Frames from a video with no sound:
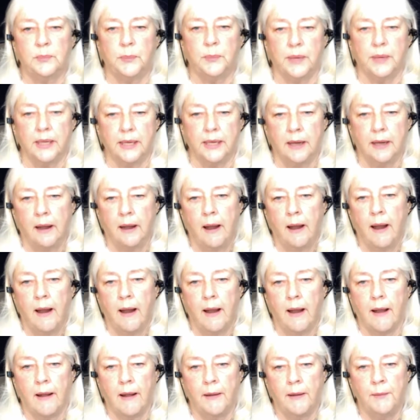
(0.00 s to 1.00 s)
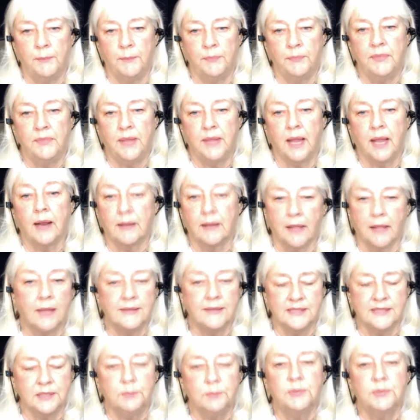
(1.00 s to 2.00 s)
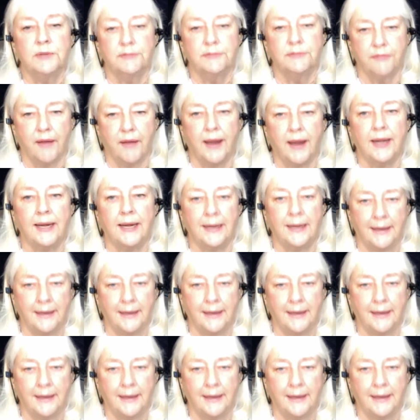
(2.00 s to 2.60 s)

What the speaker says: But that simplified